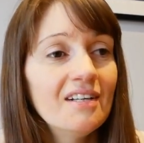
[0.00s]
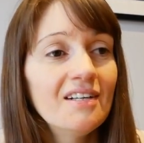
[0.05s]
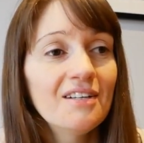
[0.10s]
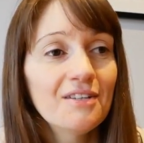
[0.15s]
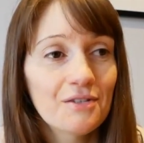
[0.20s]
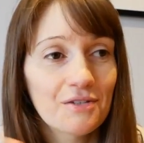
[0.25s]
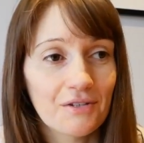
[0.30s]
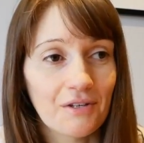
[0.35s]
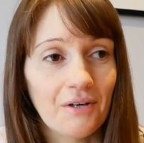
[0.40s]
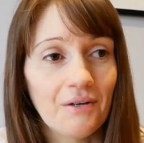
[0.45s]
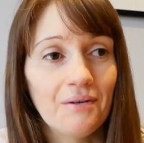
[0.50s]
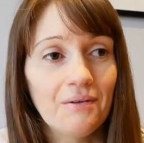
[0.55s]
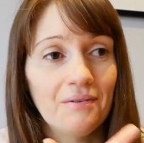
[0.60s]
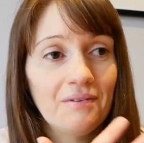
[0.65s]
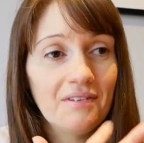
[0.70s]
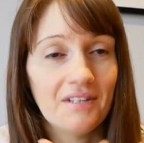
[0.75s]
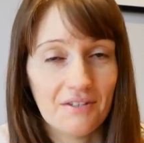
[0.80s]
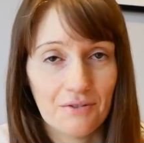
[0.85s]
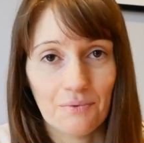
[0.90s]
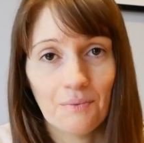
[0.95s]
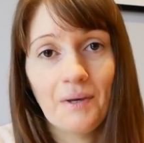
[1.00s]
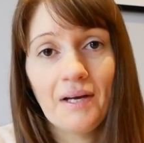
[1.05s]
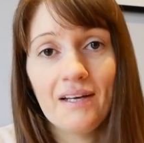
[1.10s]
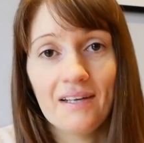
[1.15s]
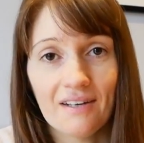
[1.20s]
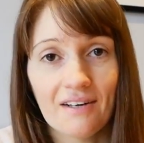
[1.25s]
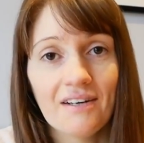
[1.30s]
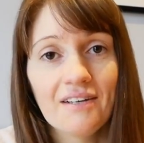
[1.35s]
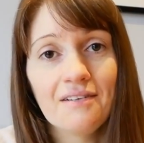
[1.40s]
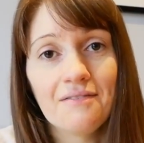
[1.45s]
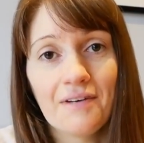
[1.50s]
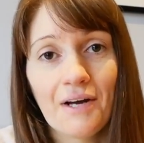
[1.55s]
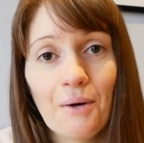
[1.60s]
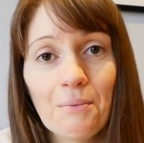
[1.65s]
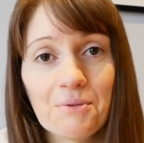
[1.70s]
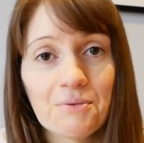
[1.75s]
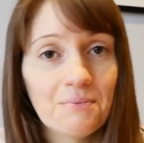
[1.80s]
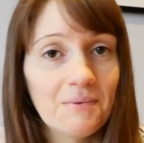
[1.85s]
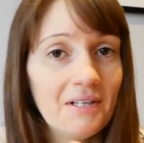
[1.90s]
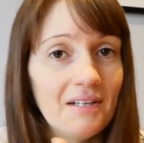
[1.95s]
So this way it kind of
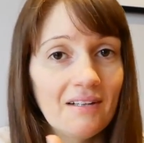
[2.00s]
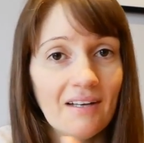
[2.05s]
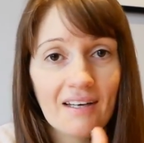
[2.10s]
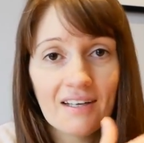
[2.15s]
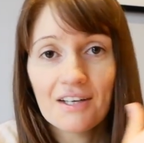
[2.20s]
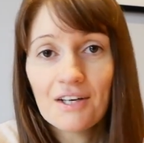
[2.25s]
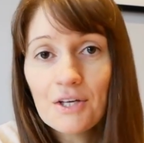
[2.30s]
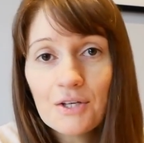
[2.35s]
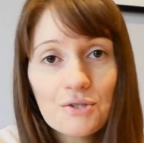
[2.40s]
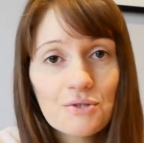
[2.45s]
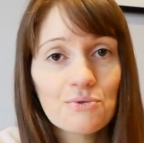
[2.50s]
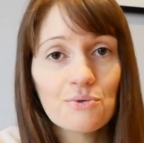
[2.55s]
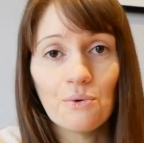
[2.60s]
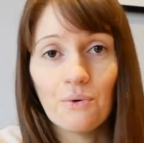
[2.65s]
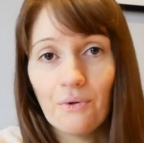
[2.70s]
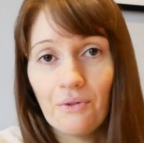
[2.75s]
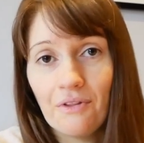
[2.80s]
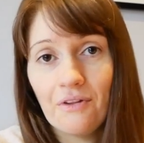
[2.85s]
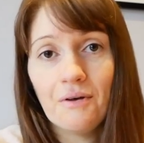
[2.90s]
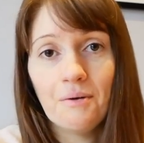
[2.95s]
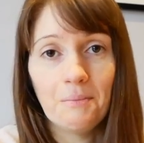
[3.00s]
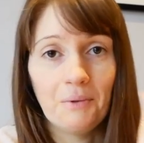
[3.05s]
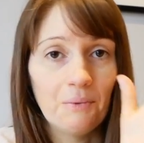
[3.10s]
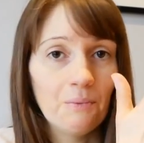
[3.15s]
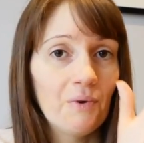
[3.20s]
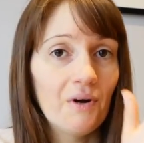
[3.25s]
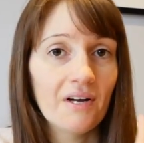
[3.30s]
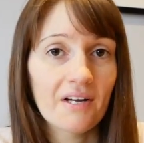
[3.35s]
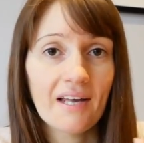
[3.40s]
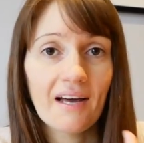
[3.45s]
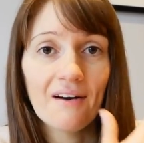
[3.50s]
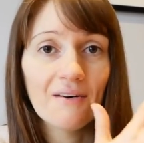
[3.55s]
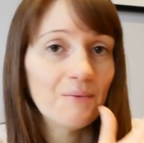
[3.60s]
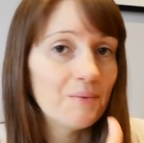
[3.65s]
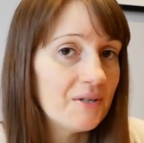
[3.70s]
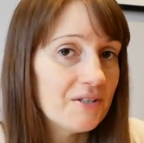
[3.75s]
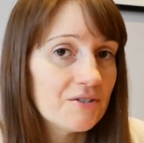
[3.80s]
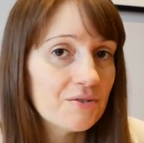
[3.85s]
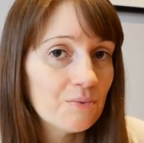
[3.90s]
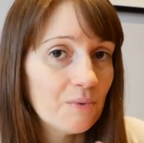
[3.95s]
helps me like sort them and work out
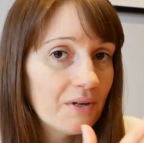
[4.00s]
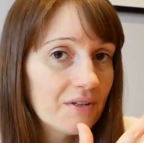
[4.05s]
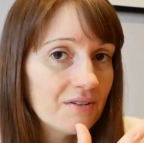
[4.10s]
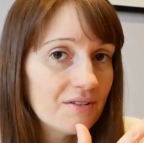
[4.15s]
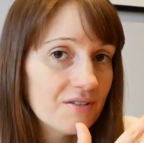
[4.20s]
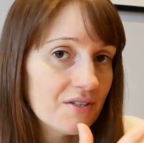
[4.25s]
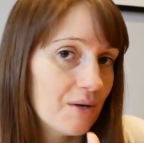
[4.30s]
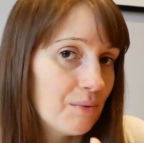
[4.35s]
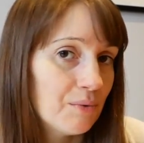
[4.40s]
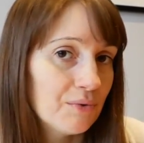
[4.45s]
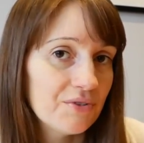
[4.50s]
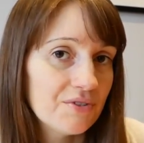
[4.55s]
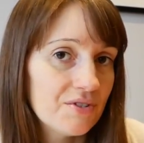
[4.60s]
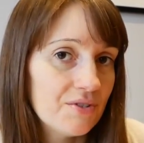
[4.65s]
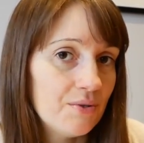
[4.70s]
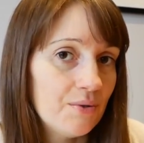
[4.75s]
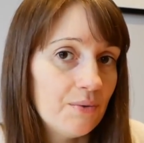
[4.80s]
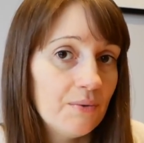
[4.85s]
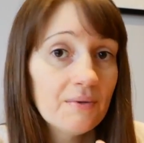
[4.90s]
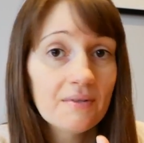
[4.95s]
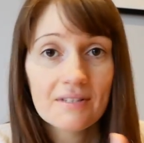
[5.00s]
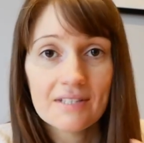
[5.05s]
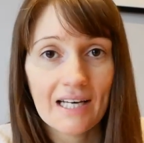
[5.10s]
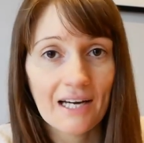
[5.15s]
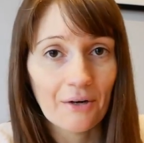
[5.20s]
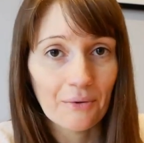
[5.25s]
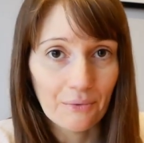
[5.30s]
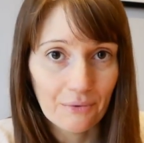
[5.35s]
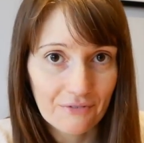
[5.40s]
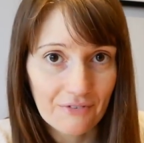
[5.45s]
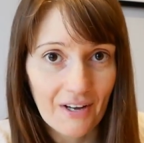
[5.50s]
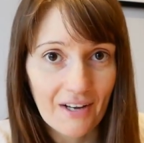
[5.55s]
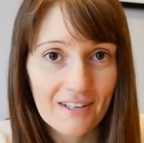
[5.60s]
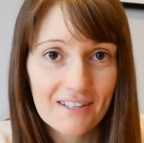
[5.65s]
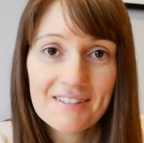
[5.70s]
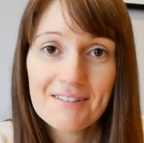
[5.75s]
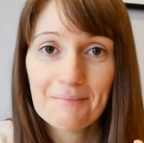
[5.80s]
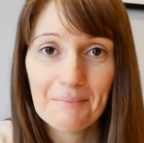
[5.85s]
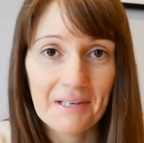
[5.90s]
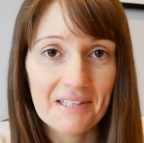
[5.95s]
which ones I want to tackle
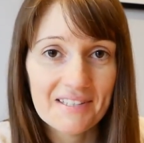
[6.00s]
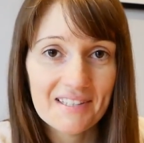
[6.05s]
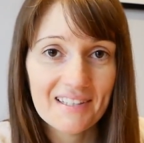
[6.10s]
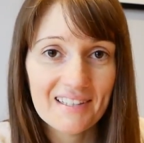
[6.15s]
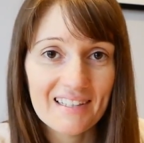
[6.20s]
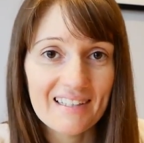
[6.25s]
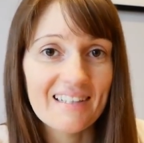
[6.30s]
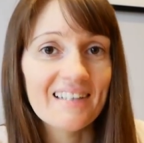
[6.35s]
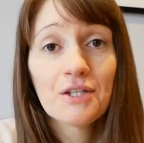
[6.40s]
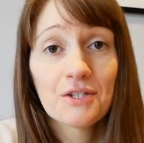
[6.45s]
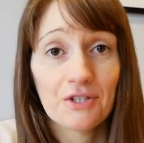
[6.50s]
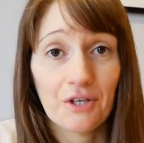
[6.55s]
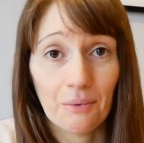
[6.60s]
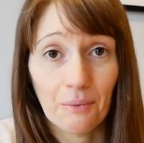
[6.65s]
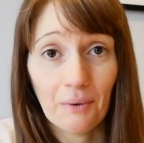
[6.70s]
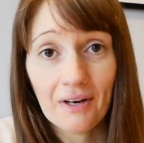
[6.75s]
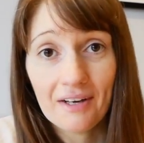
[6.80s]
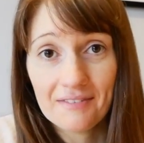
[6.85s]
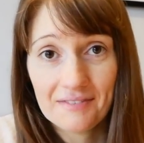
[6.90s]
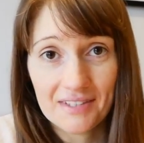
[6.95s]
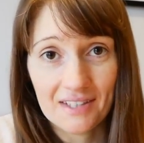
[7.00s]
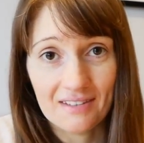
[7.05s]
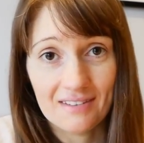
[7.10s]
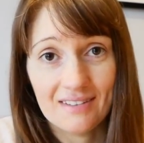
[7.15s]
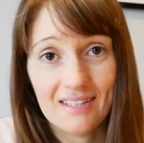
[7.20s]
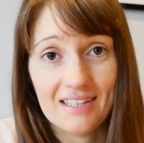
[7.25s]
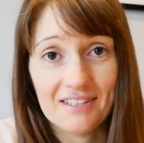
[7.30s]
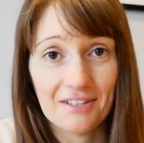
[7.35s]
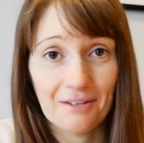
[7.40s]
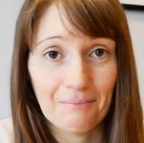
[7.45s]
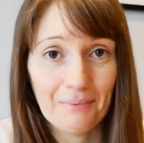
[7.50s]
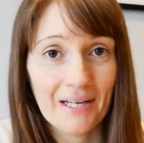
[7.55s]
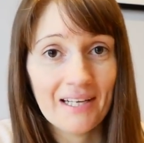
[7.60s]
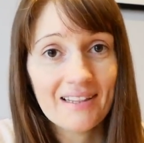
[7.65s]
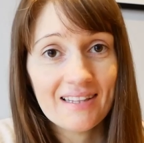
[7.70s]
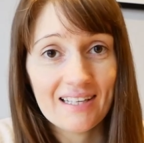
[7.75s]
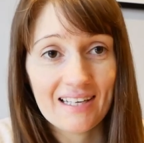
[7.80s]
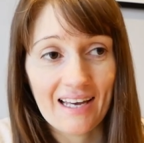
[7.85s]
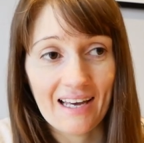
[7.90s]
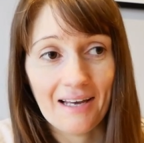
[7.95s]
first, basically. So what I've done is I
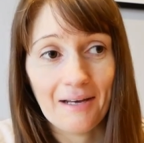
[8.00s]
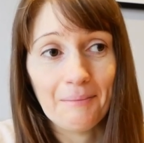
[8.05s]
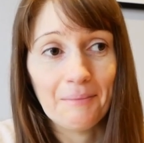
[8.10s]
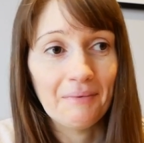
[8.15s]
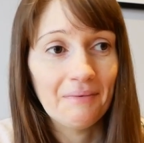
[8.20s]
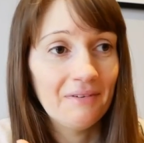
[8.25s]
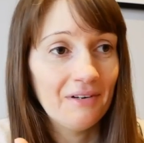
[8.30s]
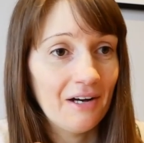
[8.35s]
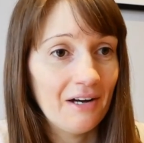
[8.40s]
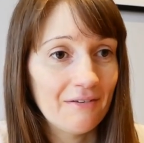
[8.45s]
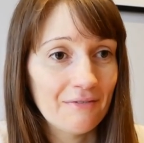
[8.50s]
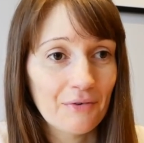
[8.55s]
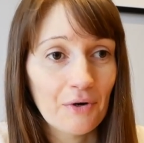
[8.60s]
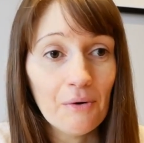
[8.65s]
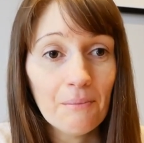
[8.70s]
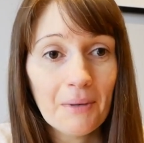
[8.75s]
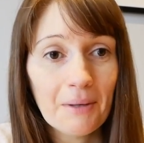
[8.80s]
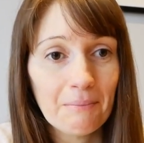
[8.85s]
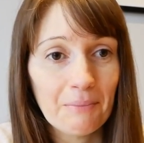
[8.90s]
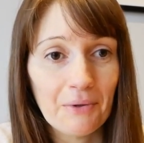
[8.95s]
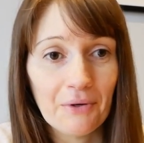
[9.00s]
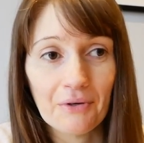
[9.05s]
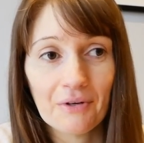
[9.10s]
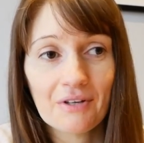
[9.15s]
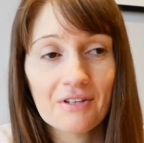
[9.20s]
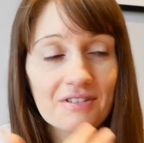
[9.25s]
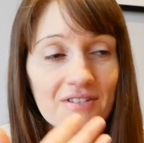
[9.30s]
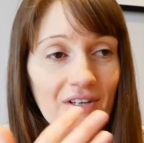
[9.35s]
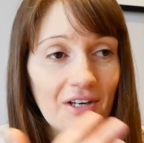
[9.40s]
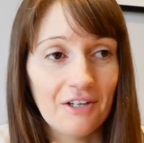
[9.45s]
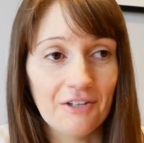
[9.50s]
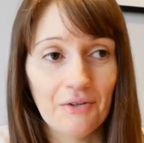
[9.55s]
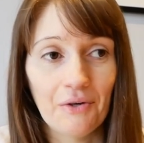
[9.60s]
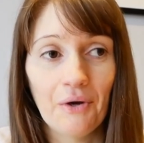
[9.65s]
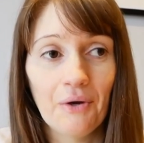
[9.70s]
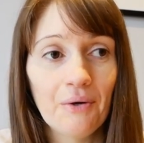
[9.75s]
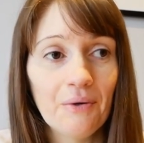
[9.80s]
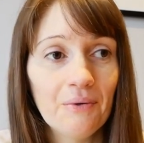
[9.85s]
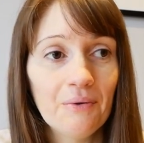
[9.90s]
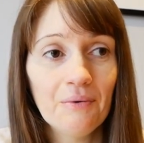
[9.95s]
played the game, I've got my books, I
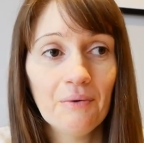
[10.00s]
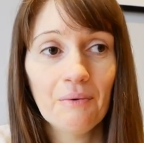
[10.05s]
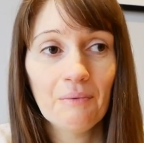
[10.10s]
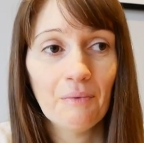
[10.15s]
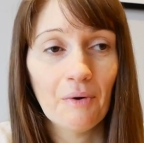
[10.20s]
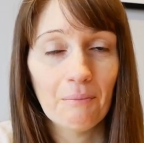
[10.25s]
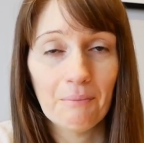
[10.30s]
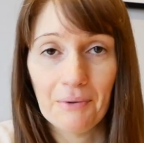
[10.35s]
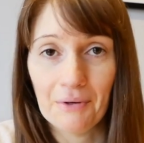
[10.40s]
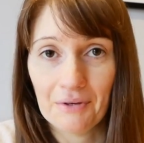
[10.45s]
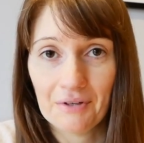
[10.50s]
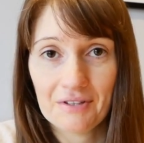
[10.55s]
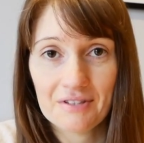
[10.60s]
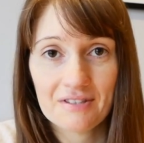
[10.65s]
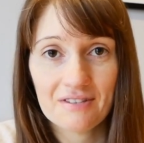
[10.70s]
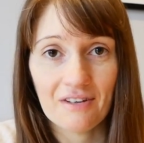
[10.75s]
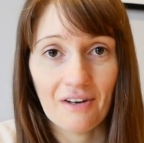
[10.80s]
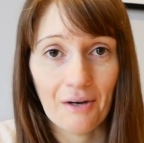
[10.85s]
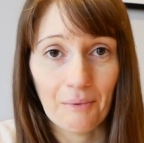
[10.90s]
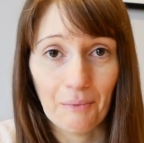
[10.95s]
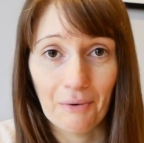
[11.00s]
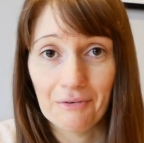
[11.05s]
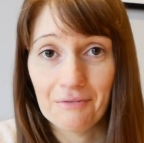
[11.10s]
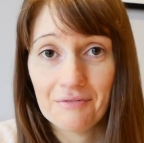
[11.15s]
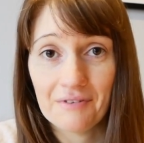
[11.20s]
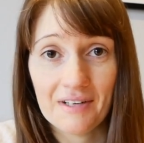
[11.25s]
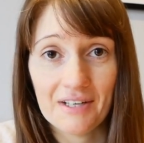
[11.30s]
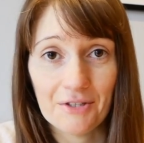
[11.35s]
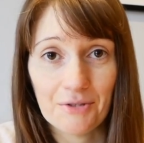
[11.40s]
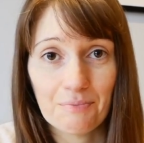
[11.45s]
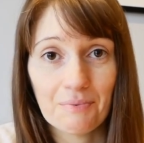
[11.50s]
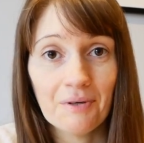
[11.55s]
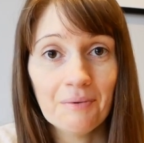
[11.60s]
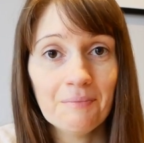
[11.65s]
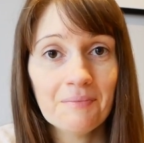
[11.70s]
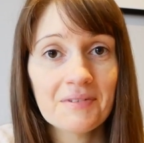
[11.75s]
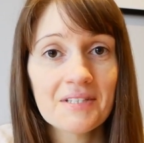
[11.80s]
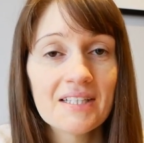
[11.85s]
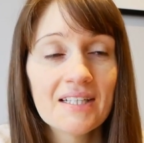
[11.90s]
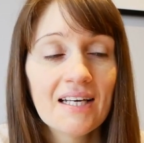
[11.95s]
know what books I want for each
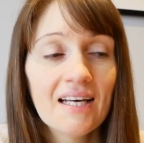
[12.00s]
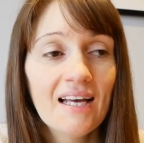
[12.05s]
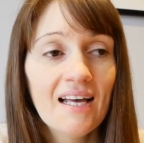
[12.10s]
prompt.